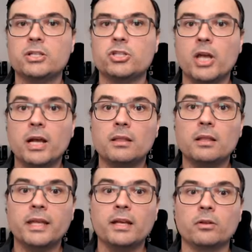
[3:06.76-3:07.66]
Check the
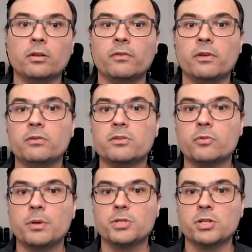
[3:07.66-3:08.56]
link on the video
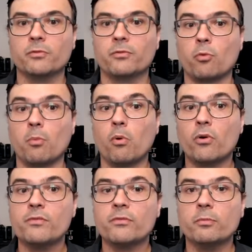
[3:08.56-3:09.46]
description for
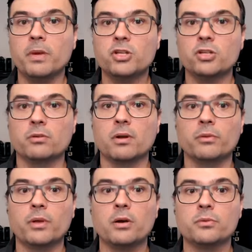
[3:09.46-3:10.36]
more information
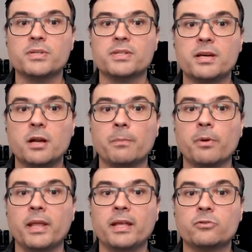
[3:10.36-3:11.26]
on how to set up
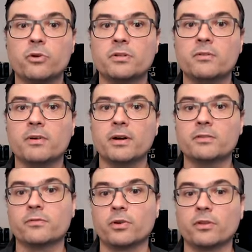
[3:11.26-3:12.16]
an Android
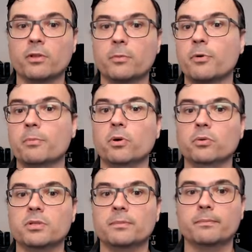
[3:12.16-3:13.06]
device for developer mode.